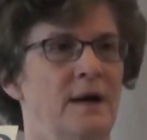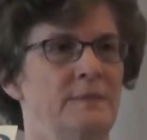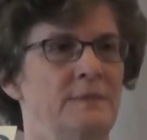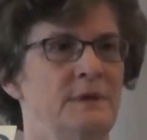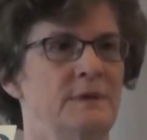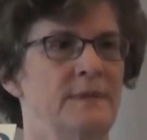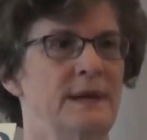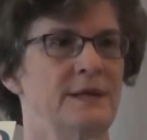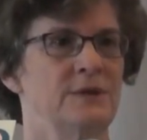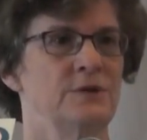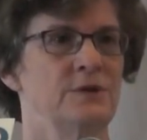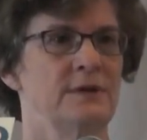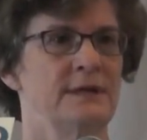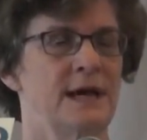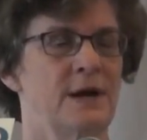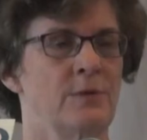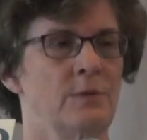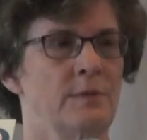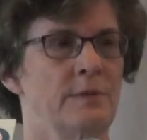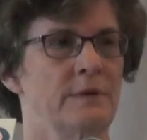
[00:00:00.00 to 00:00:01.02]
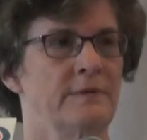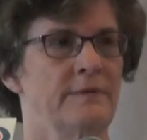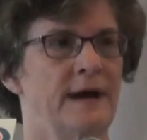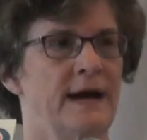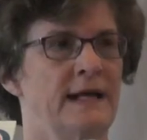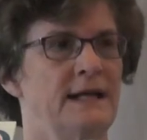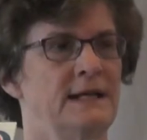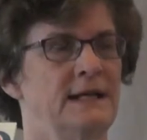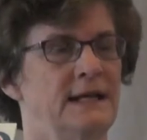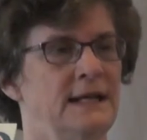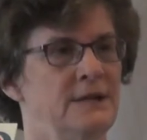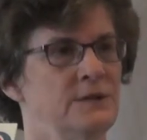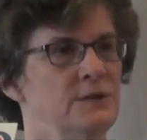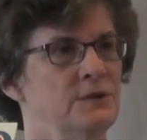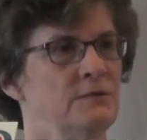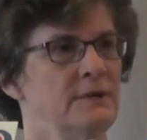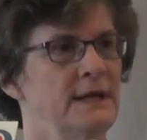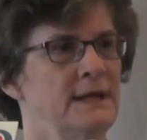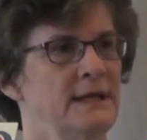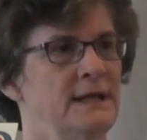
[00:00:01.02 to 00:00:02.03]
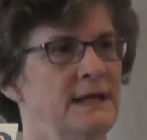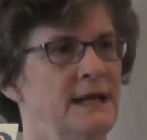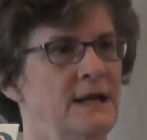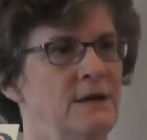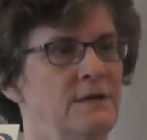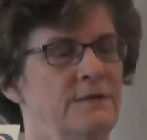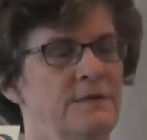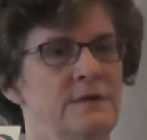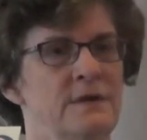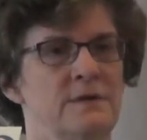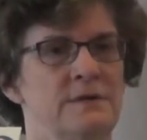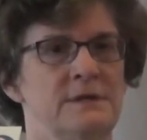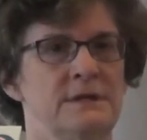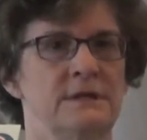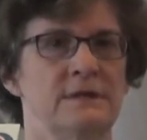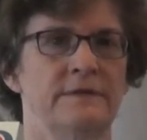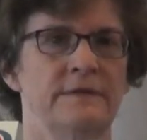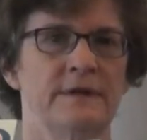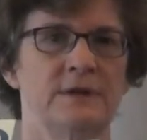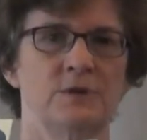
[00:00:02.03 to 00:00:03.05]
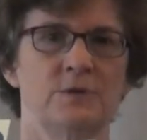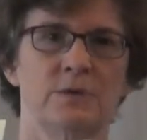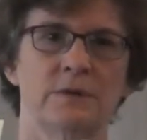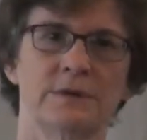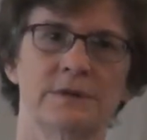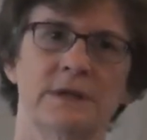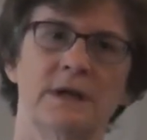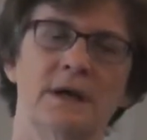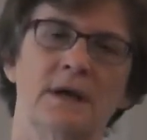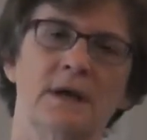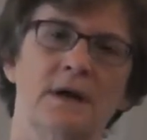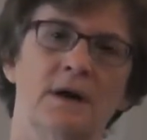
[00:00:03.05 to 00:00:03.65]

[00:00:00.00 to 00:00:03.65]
to make sure that we're providing integrated care for those individuals